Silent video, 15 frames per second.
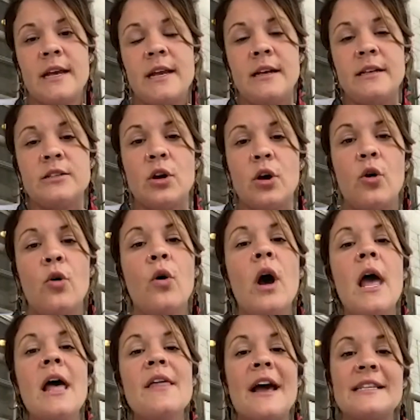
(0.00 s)
And so
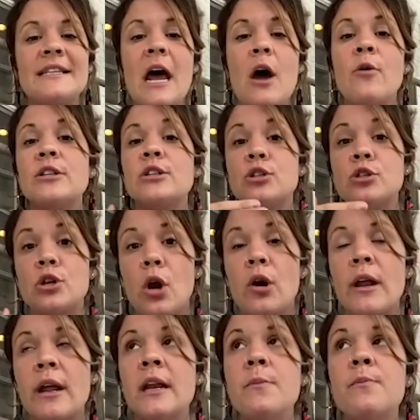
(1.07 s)
that's how it
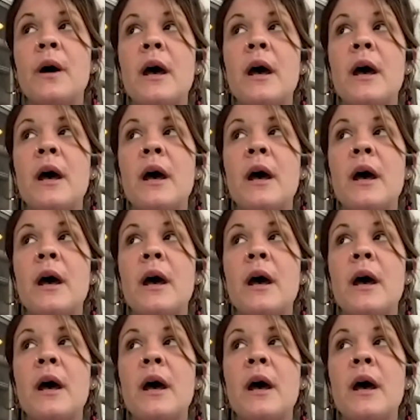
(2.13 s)
started.